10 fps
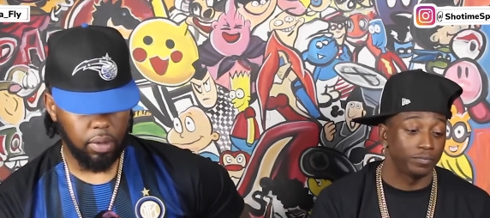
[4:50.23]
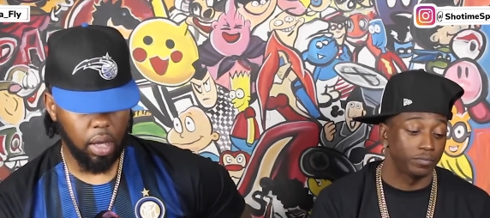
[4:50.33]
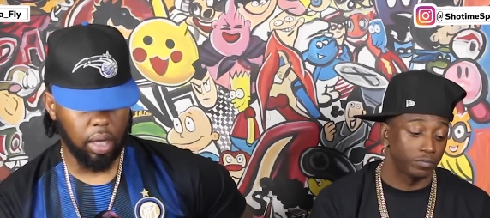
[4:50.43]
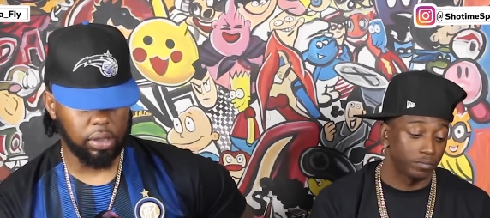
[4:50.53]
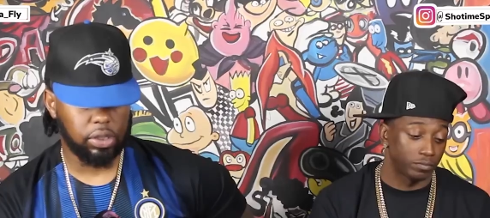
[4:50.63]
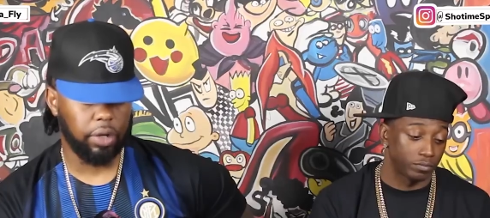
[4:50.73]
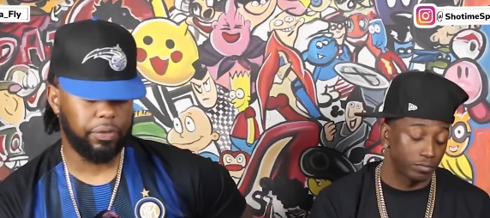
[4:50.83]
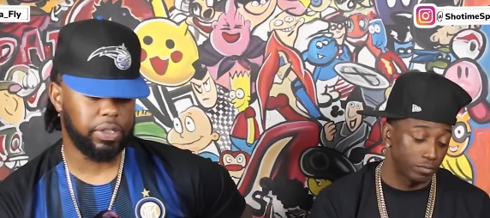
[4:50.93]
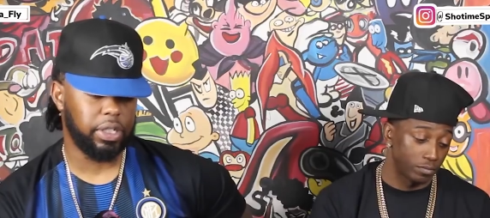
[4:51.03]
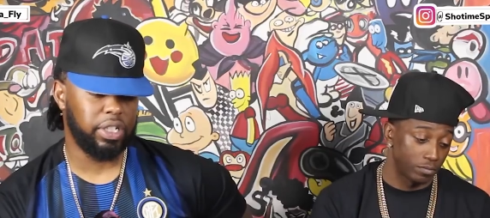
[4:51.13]
Speaker 1: uh,
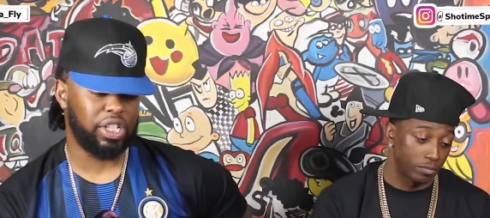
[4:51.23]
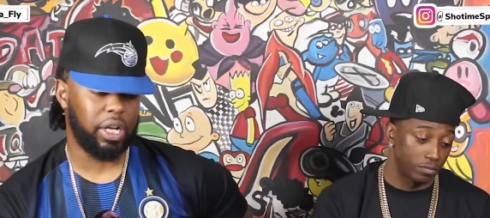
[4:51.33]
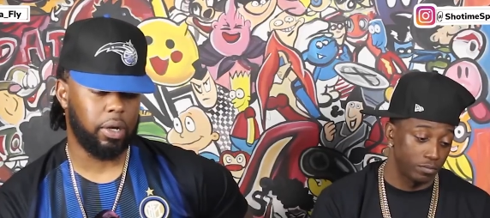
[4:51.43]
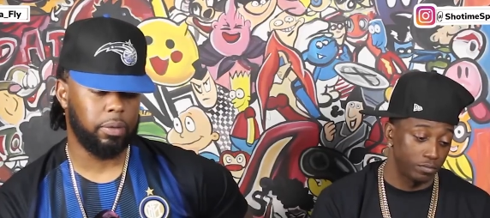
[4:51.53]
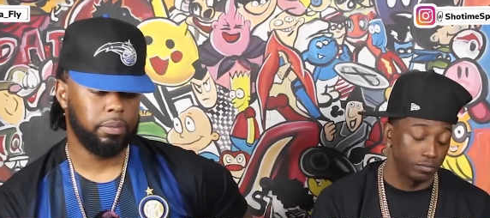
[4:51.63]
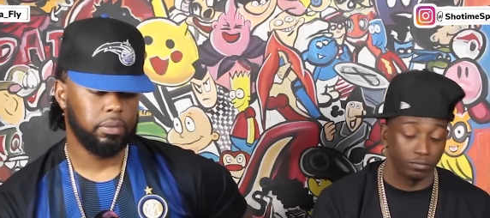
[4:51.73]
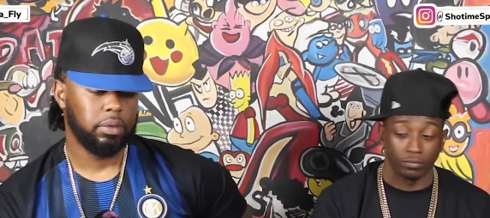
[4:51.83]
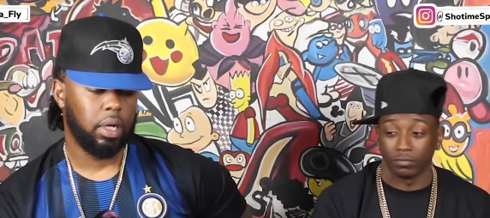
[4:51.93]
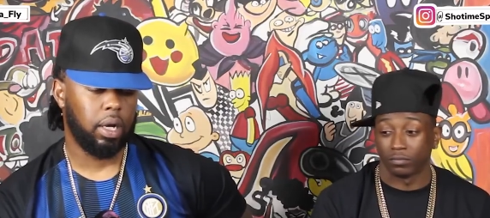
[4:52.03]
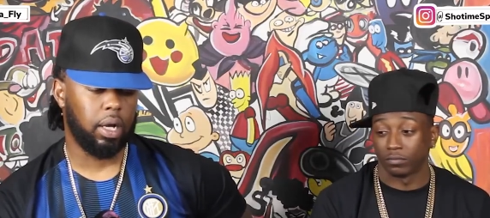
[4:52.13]
Surf is in jail,
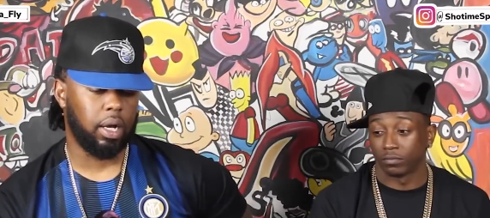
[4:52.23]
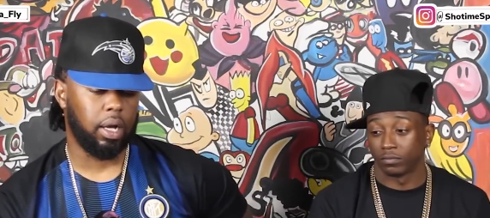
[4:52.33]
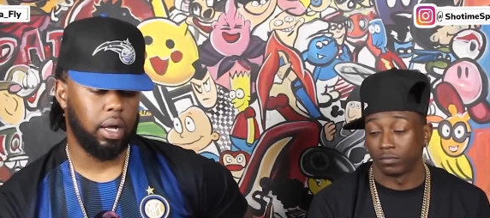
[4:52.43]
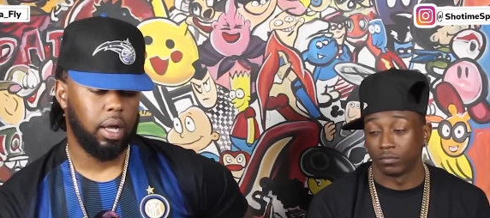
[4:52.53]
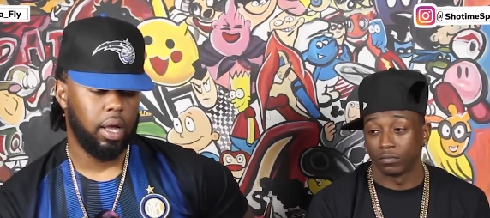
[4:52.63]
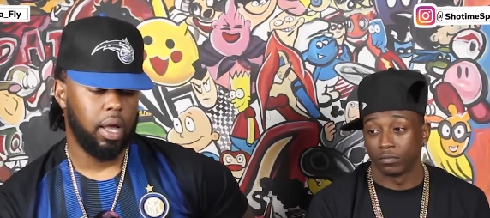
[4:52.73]
uh,